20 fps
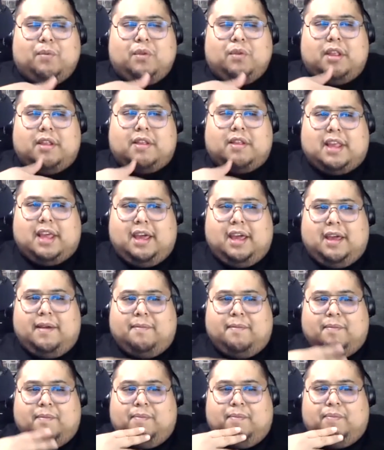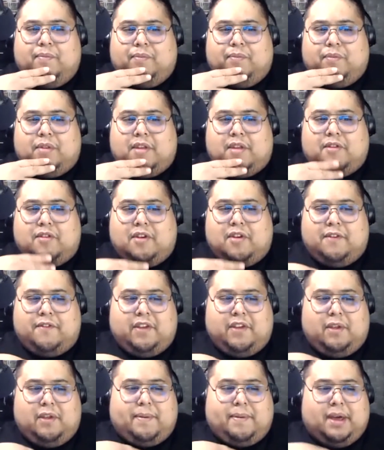because you're a
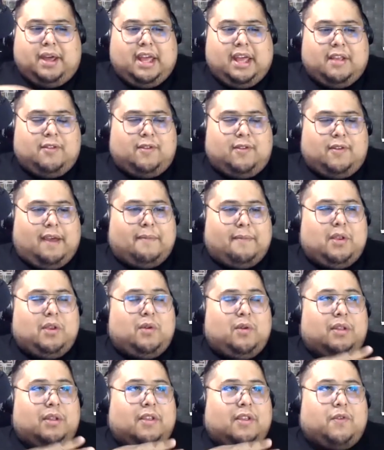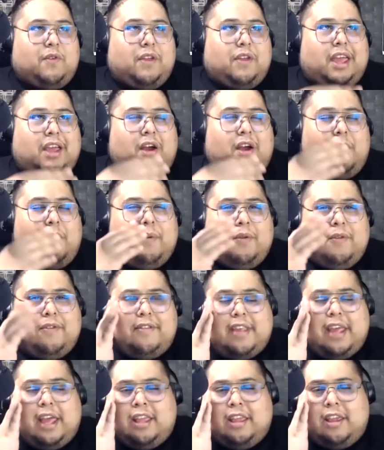fellow podcaster, I've been doing this for like
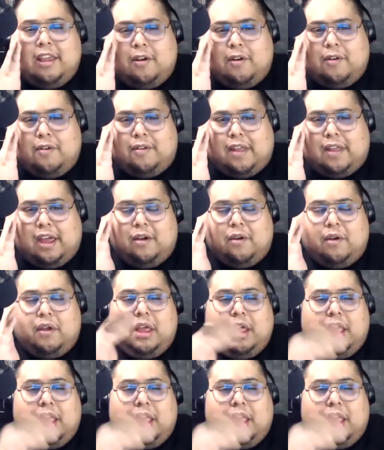almost 10 years now.